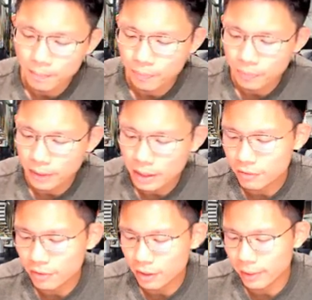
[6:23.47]
Then if they
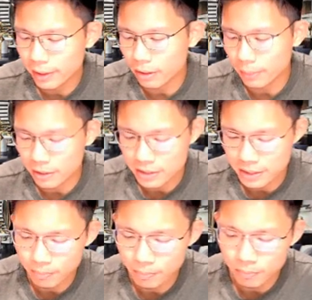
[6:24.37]
rent out about the
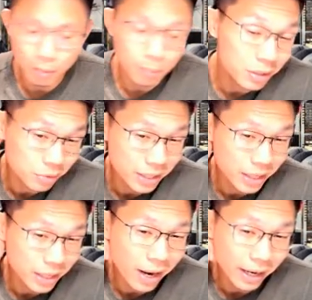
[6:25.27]
same, probably you say a
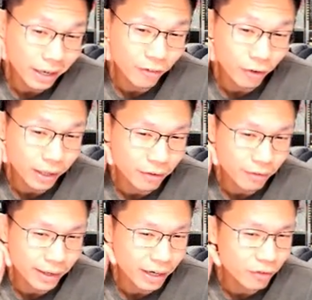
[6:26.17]
higher floor, then a
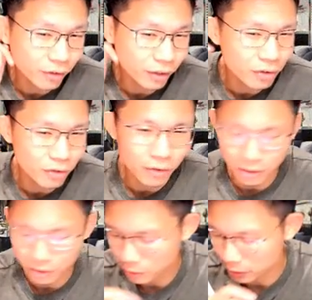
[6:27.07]
higher floor give you a few
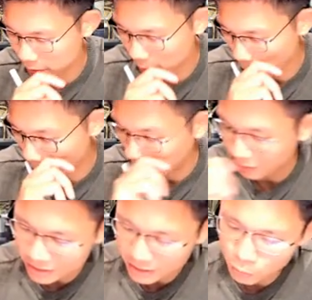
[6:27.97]
$100. But let's
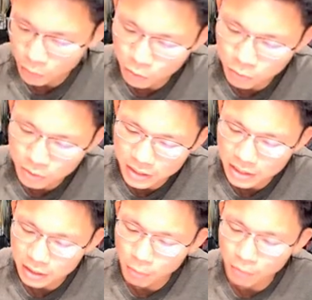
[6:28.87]
say we use this,
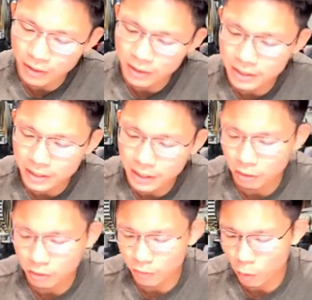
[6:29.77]
simplify this, 8,000
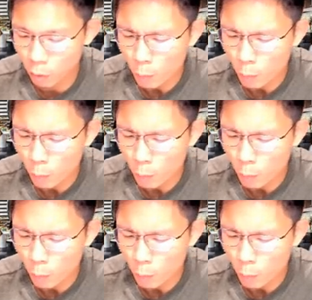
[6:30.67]
floor.